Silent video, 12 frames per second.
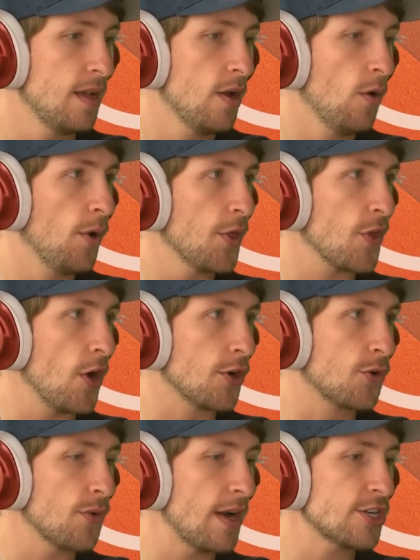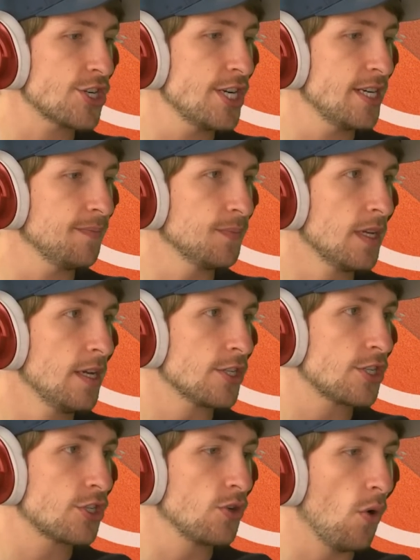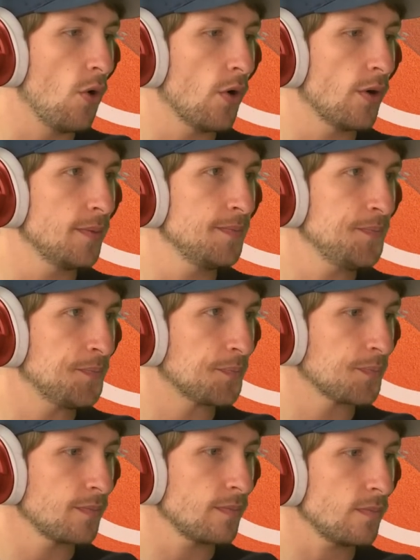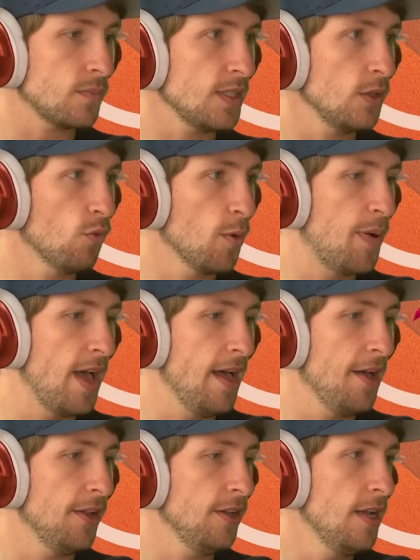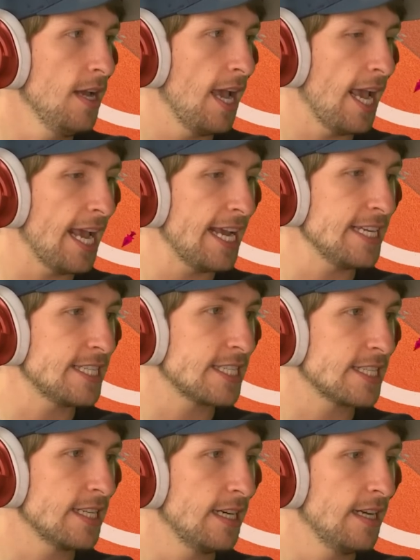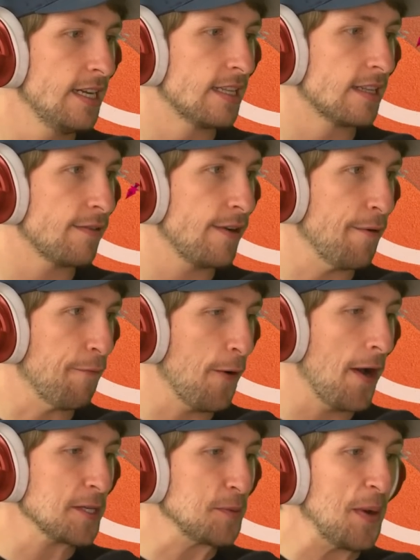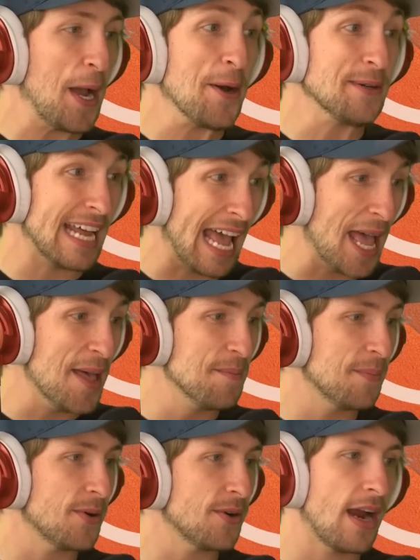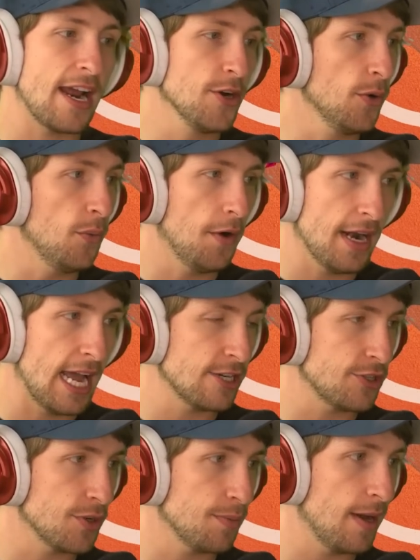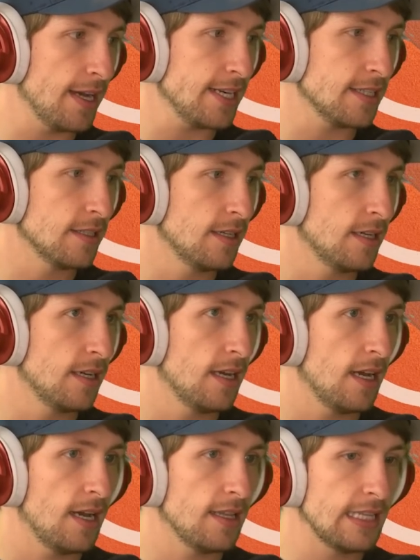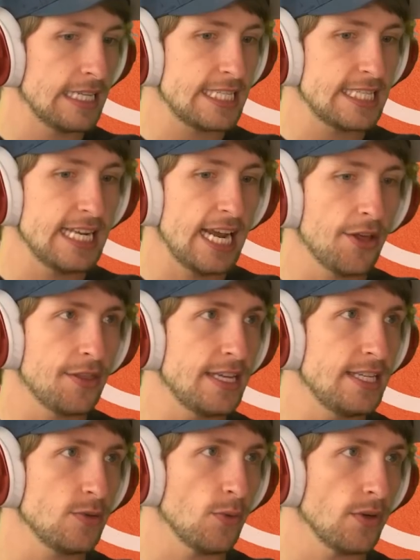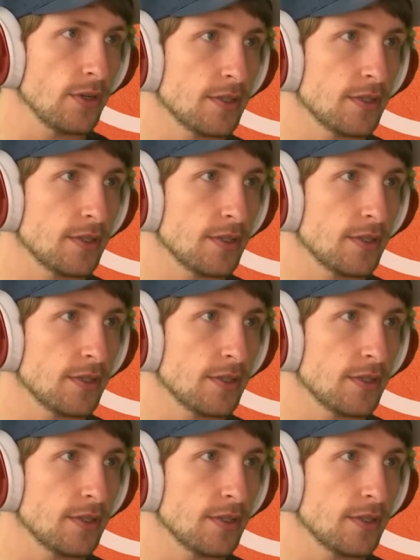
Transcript: with aggression, storm, repel, haste, uh, frostbound, ember. I don't want Astral Might. Let's see how these work.